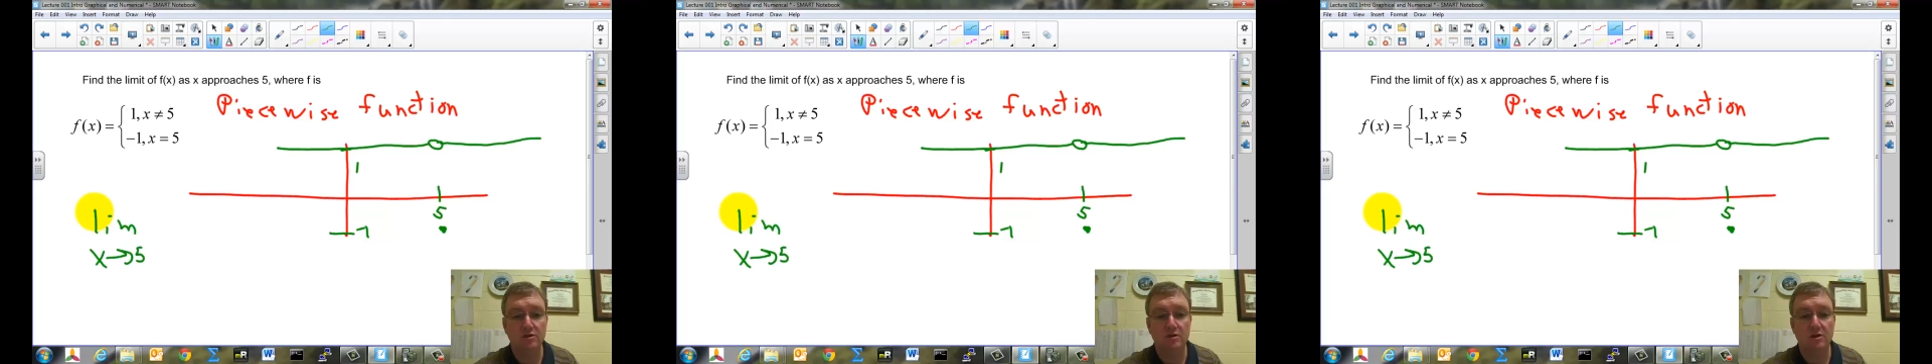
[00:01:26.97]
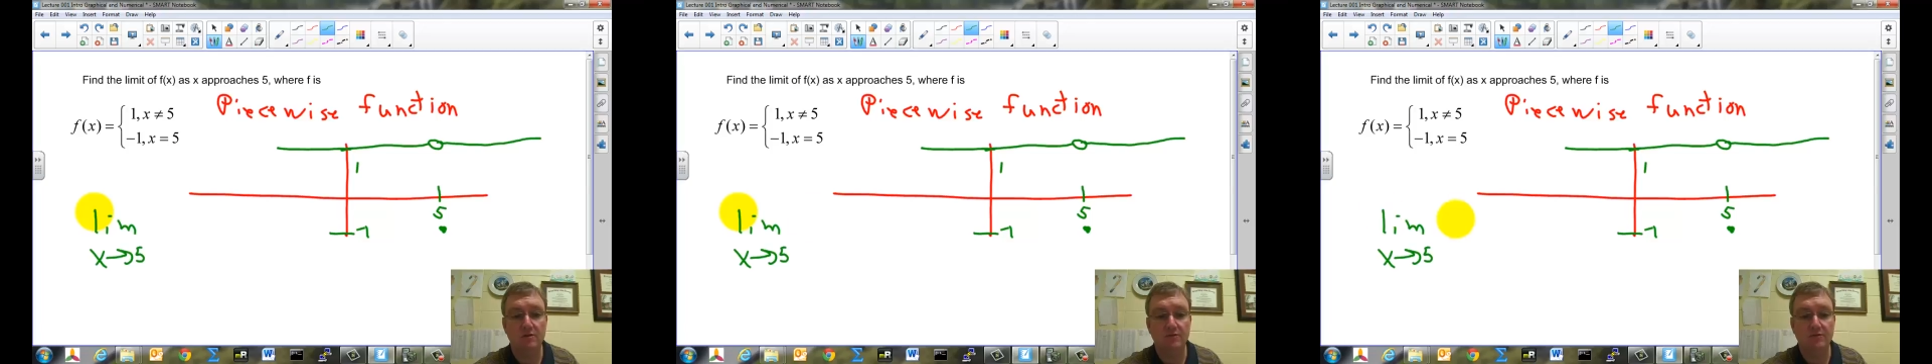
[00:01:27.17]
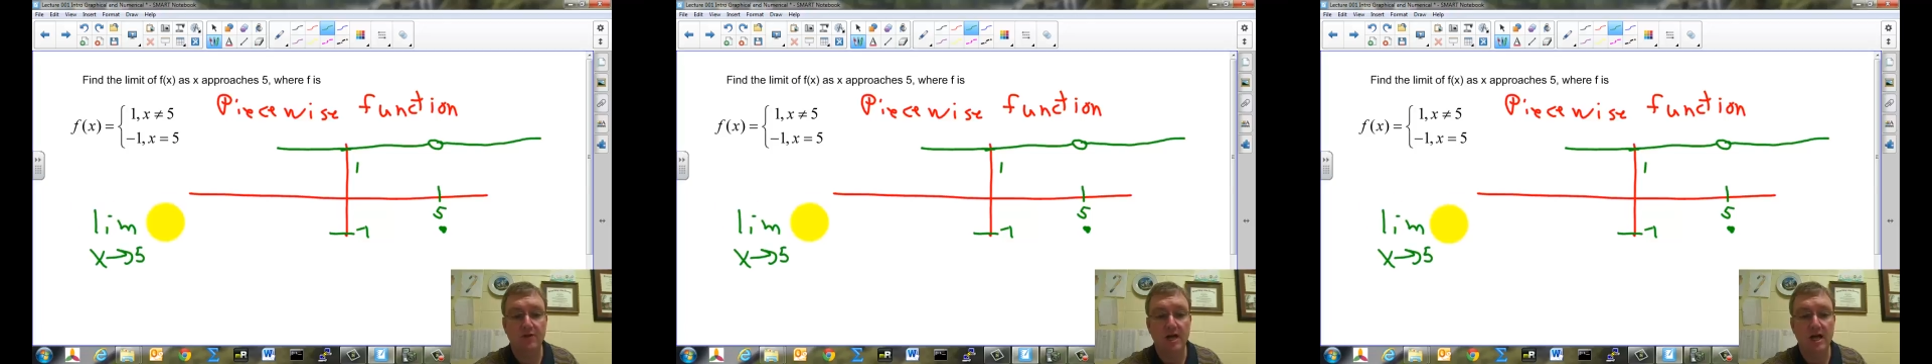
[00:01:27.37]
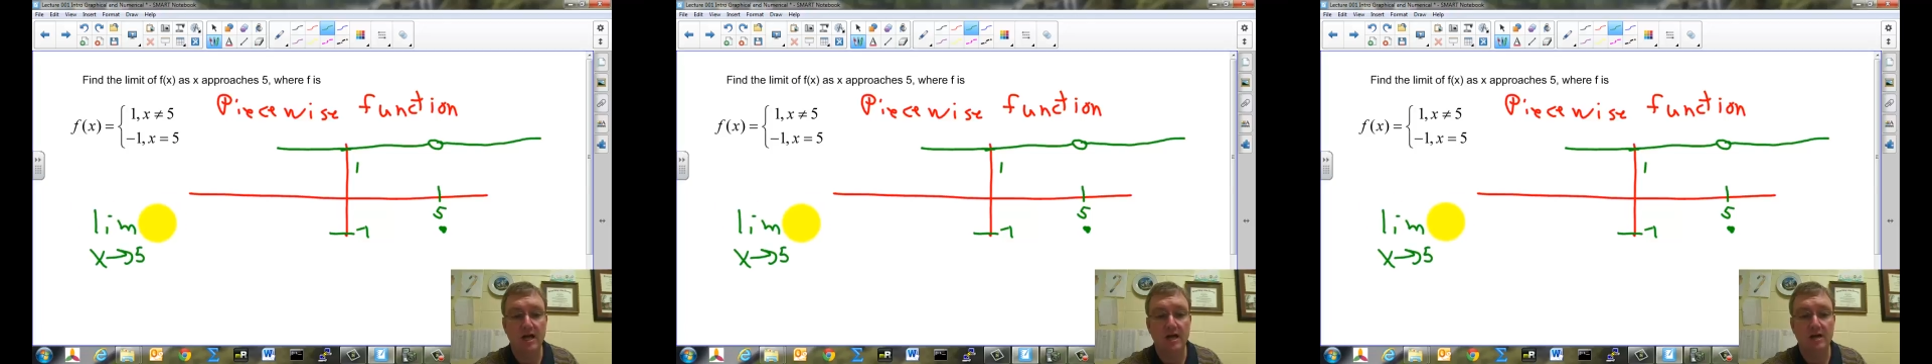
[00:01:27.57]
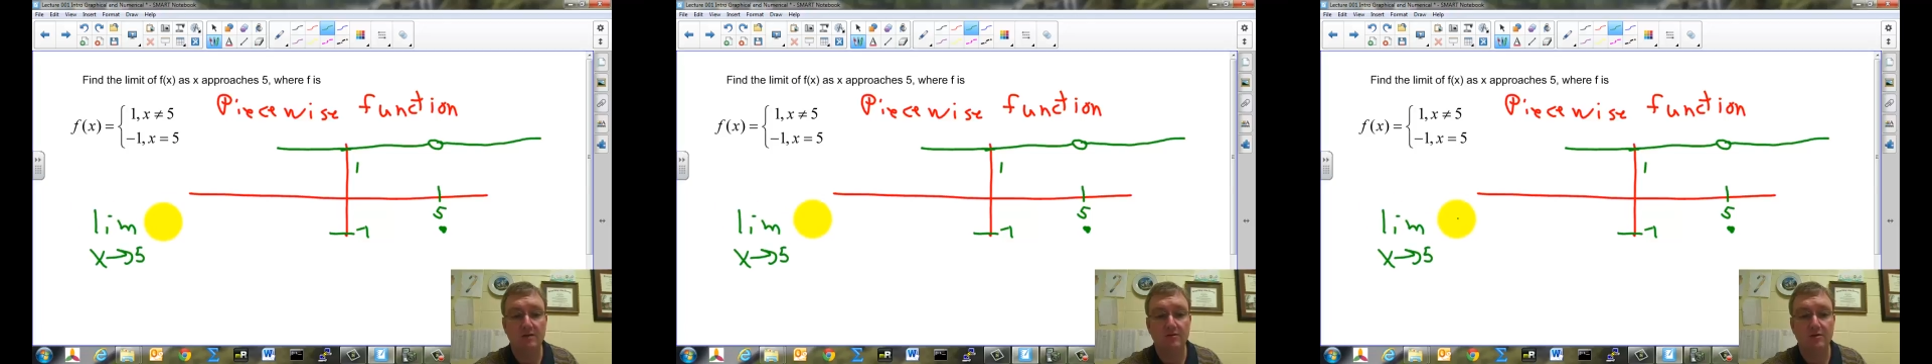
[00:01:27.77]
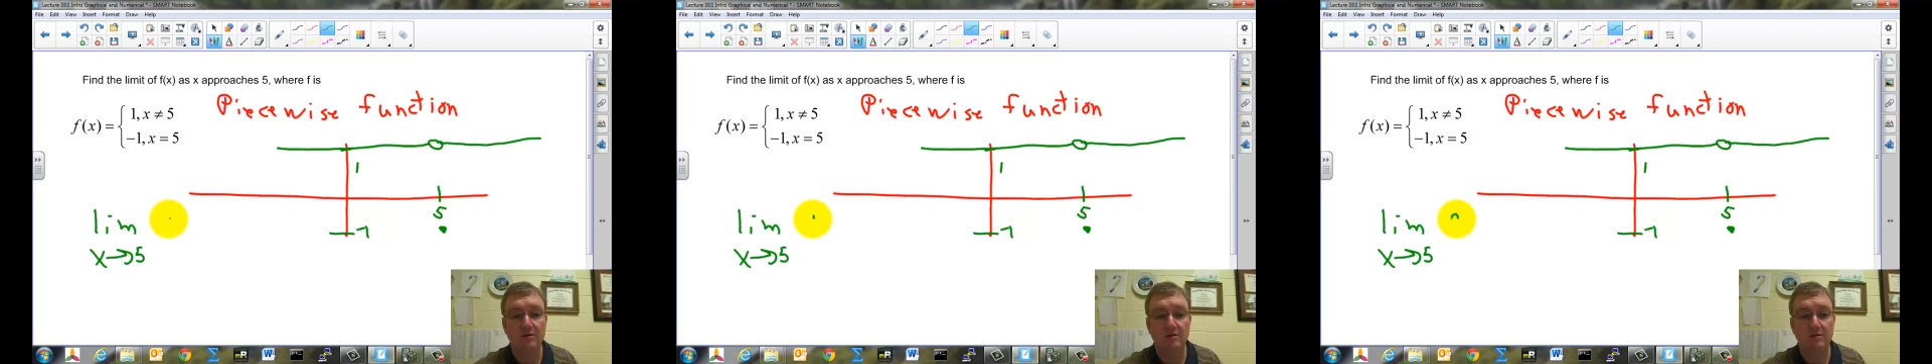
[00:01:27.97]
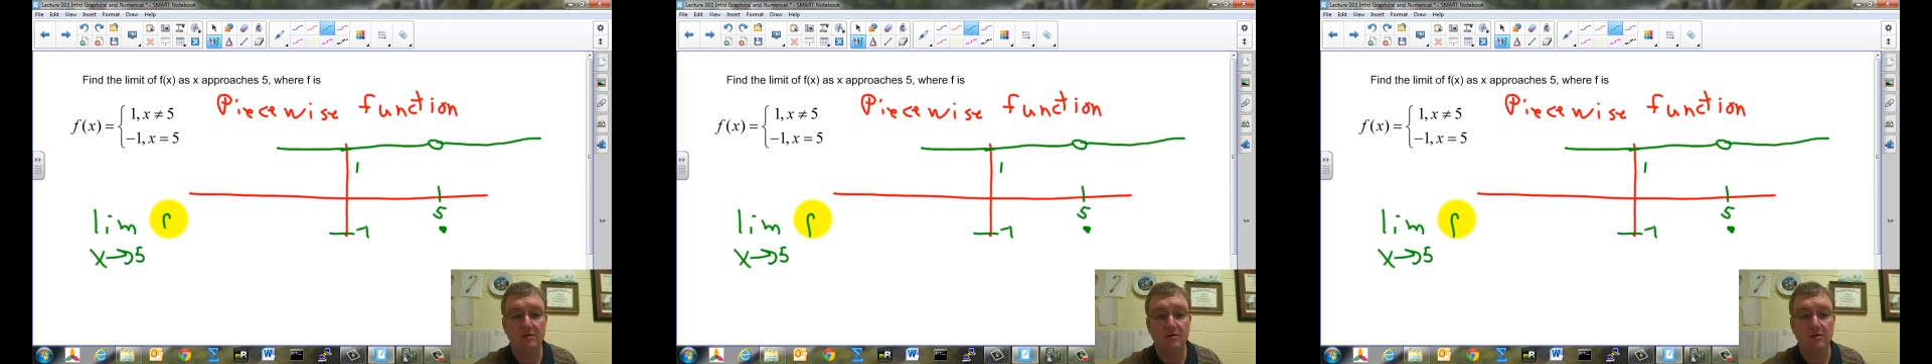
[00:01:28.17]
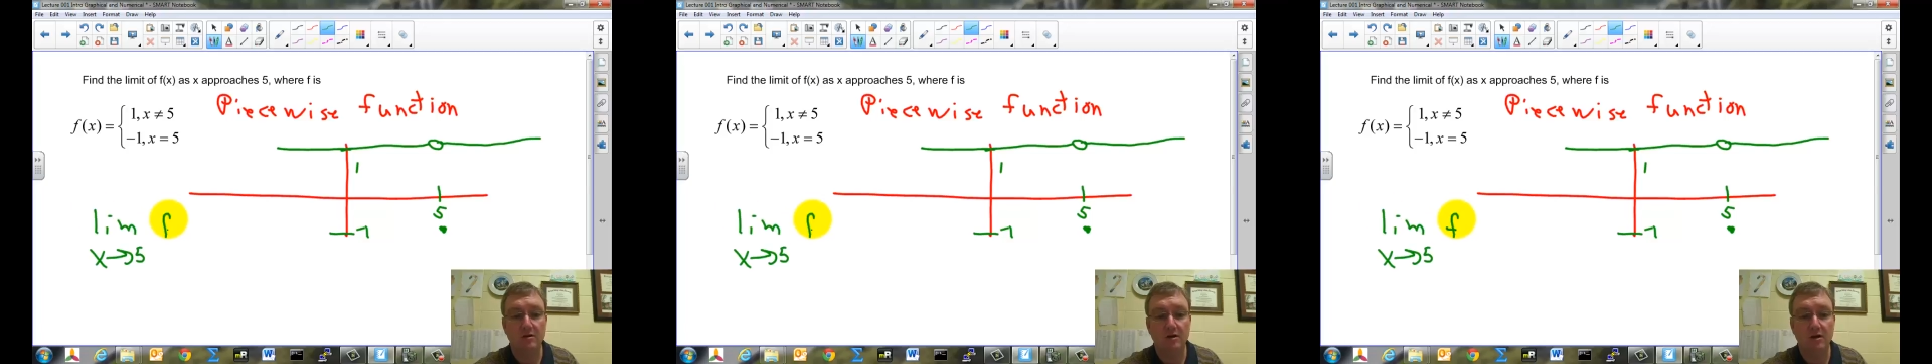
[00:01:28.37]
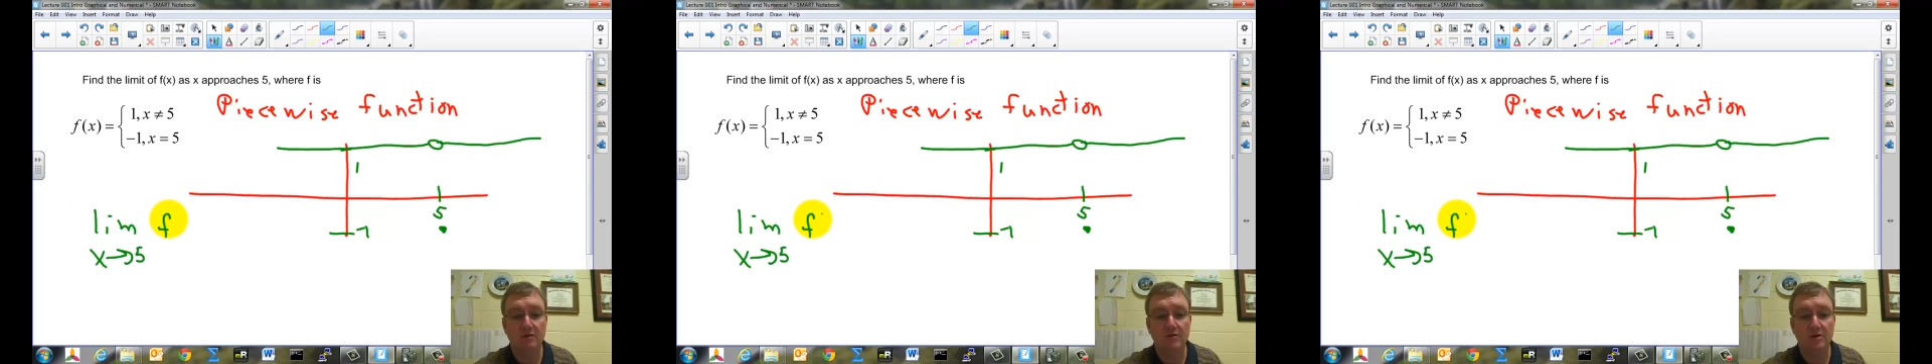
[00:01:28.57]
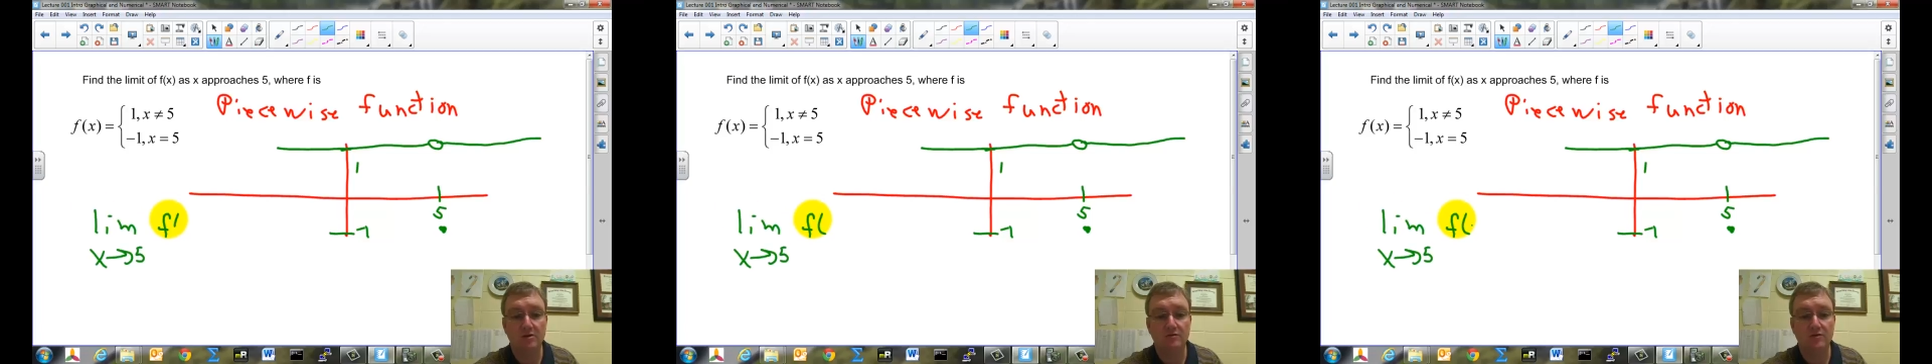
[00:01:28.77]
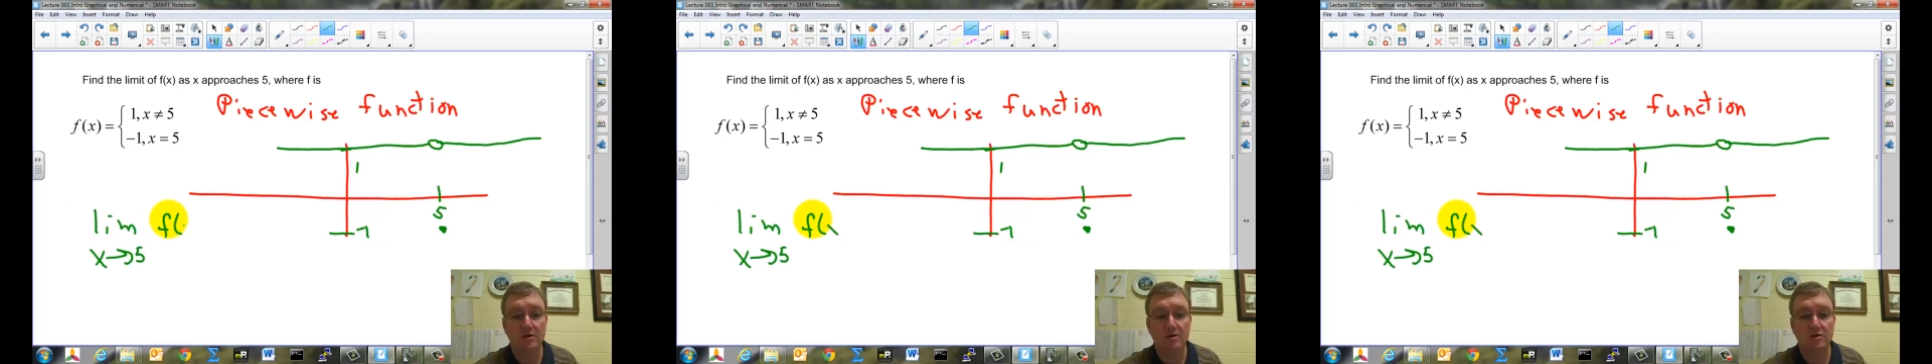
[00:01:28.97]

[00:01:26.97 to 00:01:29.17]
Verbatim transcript: 5 of this function?